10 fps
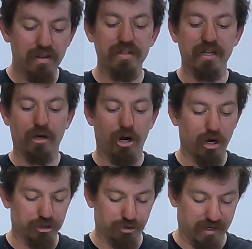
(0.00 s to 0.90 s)
the
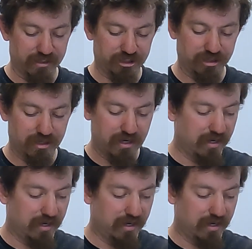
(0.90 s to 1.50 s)
cartridge